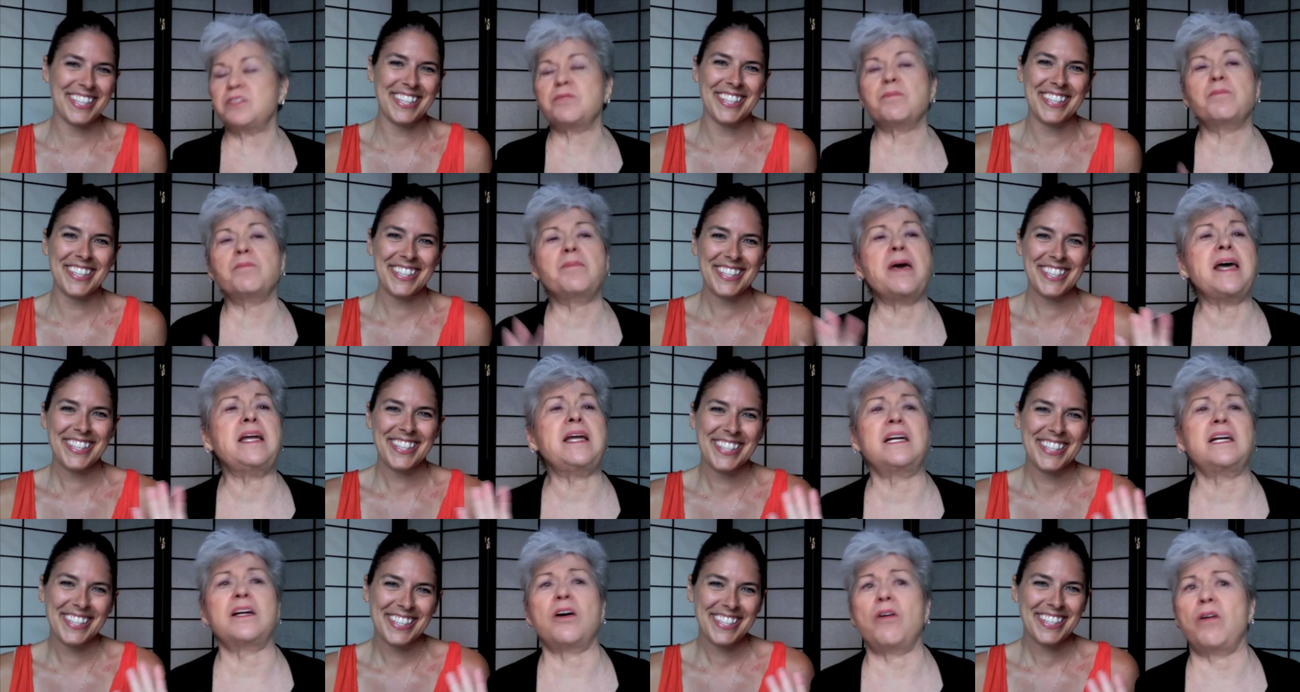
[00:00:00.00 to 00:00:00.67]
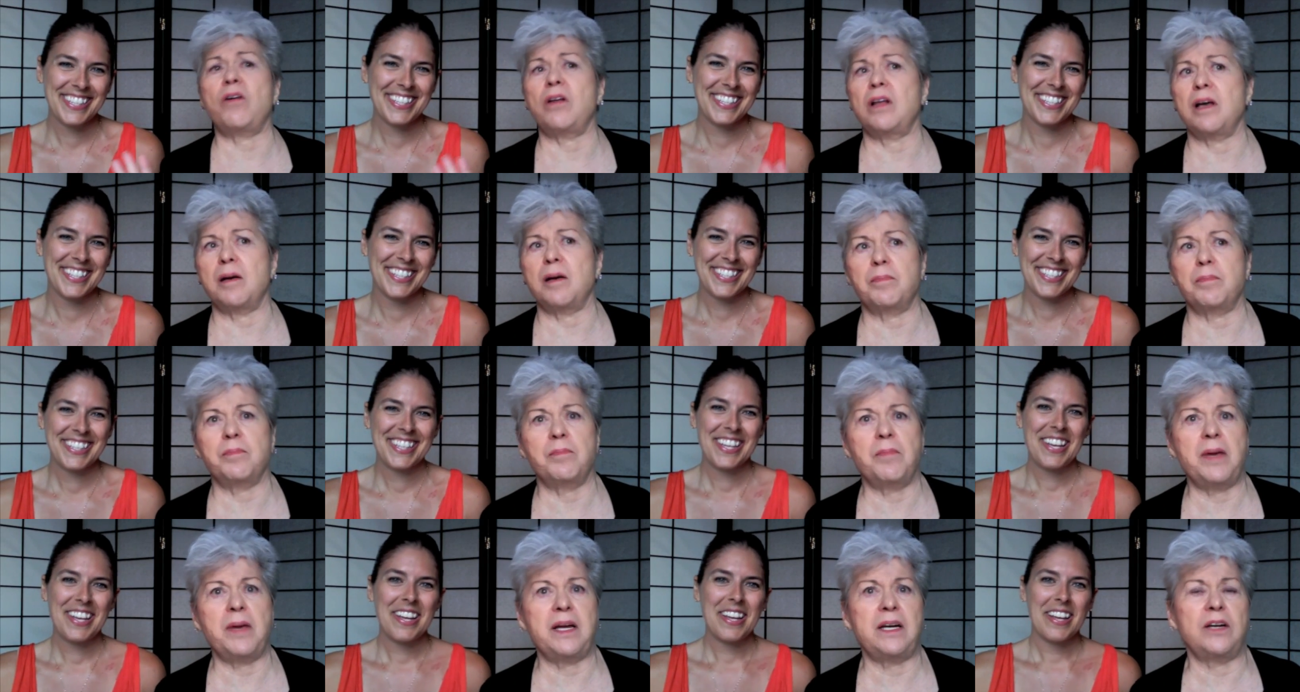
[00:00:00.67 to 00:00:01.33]
Speaker 1: made it all up,
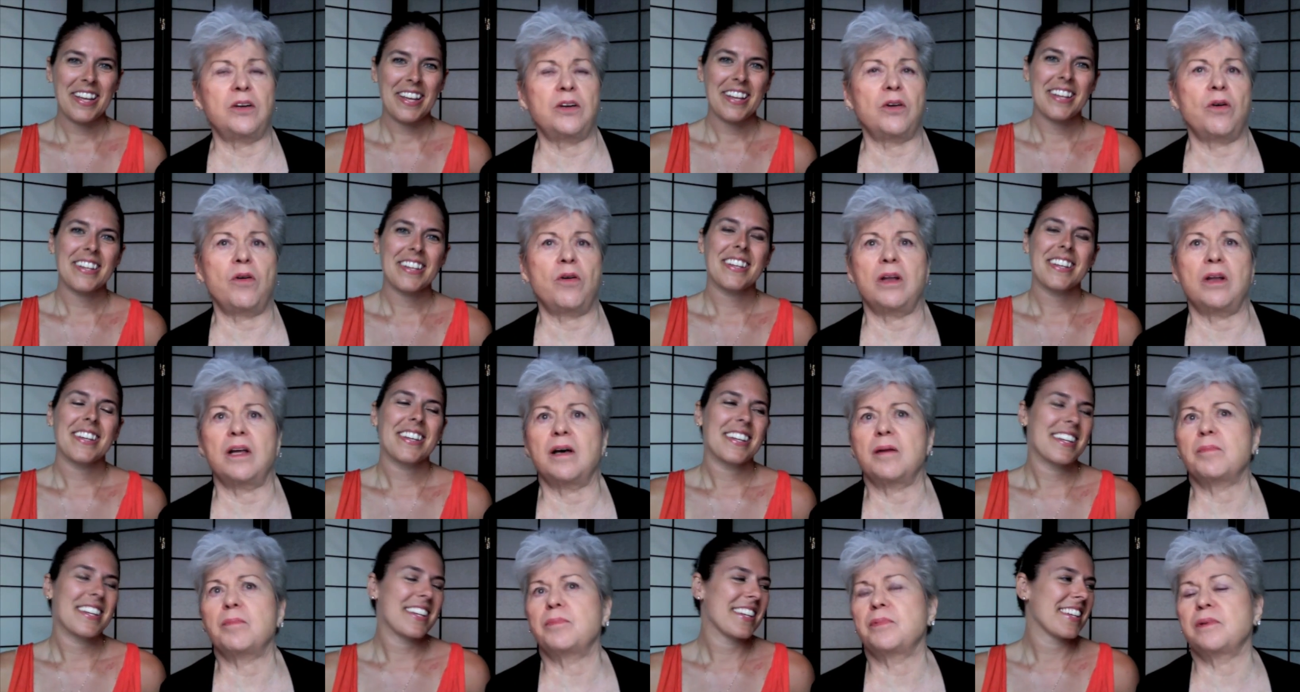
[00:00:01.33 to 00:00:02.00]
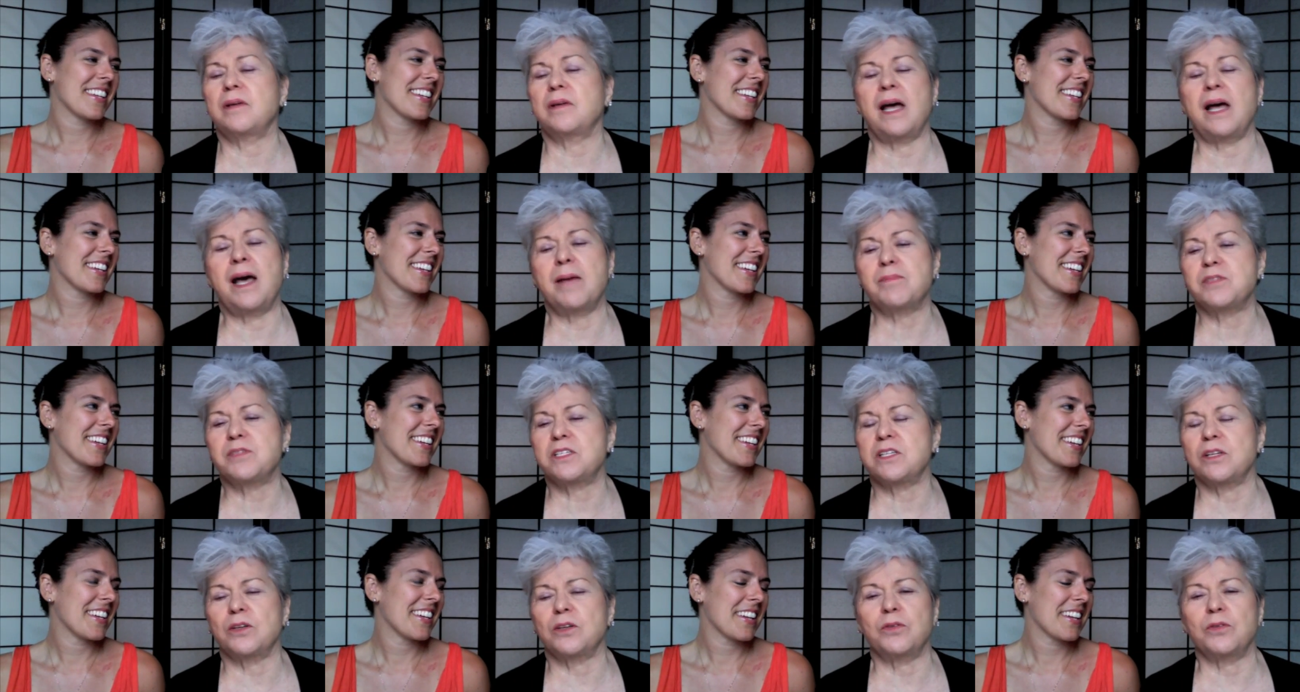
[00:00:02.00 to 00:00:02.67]
made it all up, hmm.
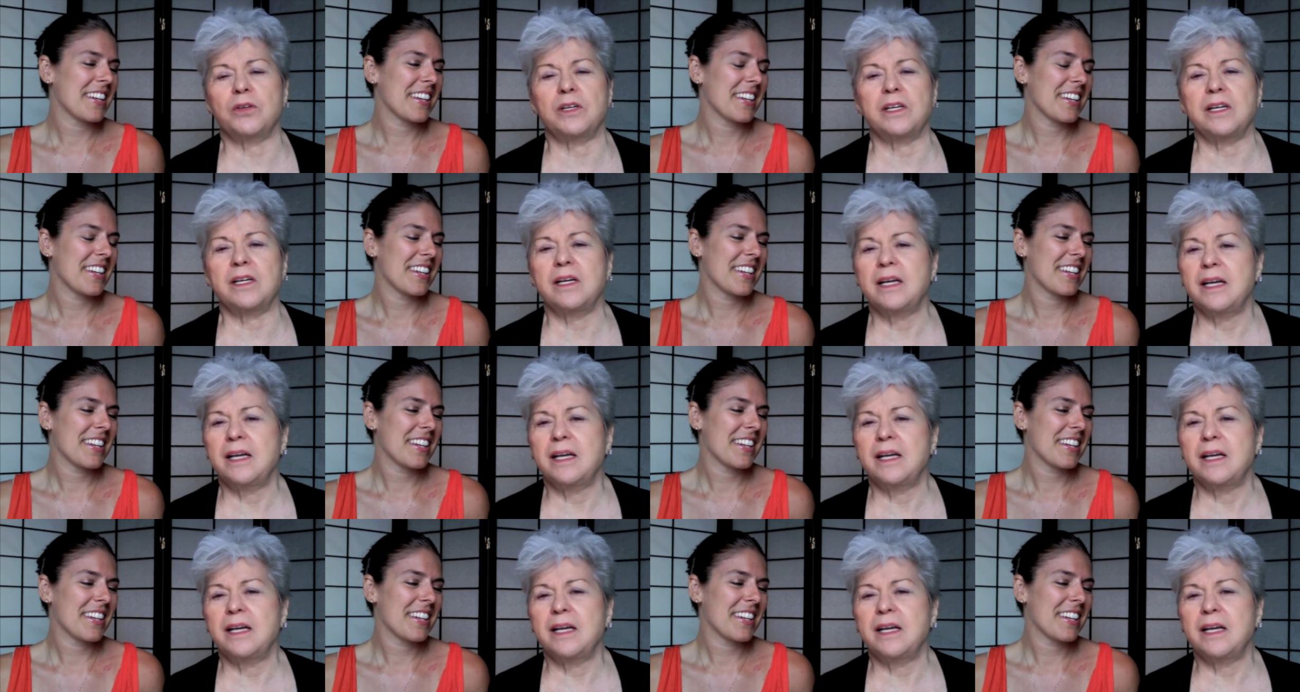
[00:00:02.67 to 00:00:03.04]
absolutely.